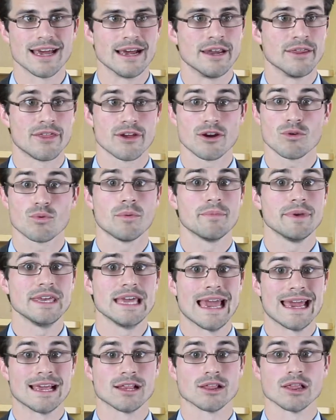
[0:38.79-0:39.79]
and there will be
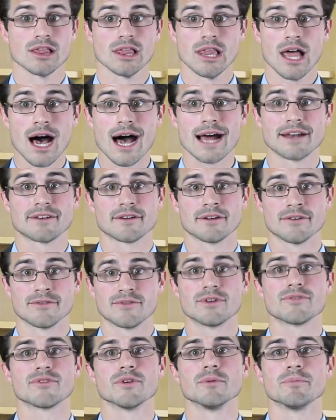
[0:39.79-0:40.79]
a lot of
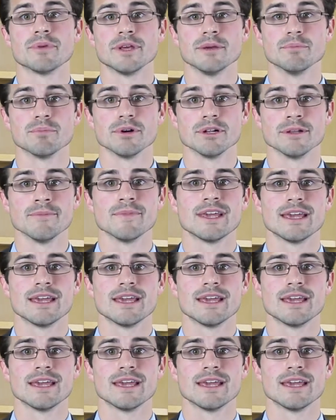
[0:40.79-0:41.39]
different people